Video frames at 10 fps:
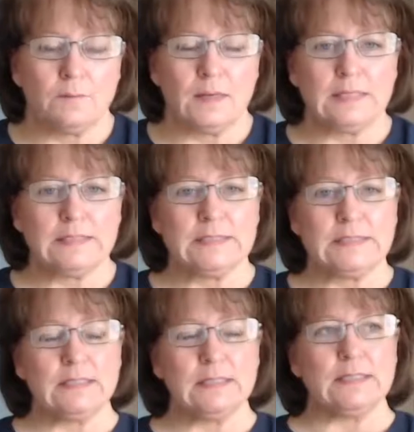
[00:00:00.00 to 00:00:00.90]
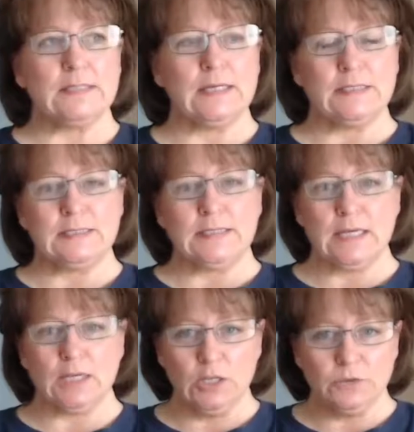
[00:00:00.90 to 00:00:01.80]
But it's still it's the
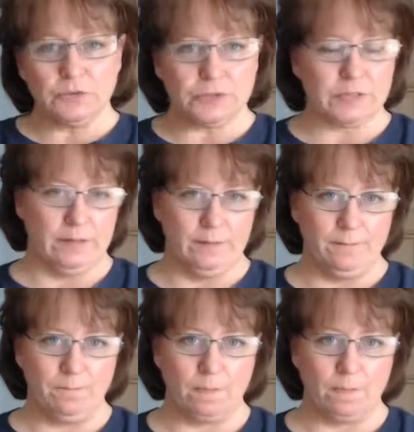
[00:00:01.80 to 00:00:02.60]
illusion.